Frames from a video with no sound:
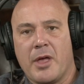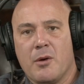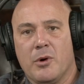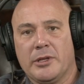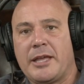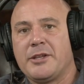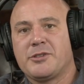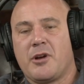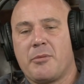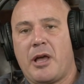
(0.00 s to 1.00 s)
Well, Landon
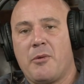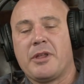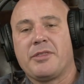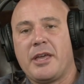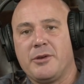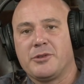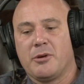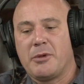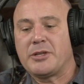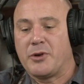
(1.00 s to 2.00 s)
Starbuck, I want to thank you
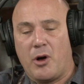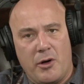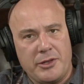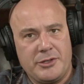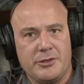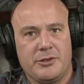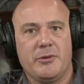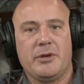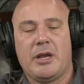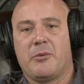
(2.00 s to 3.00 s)
so much for all that you're doing.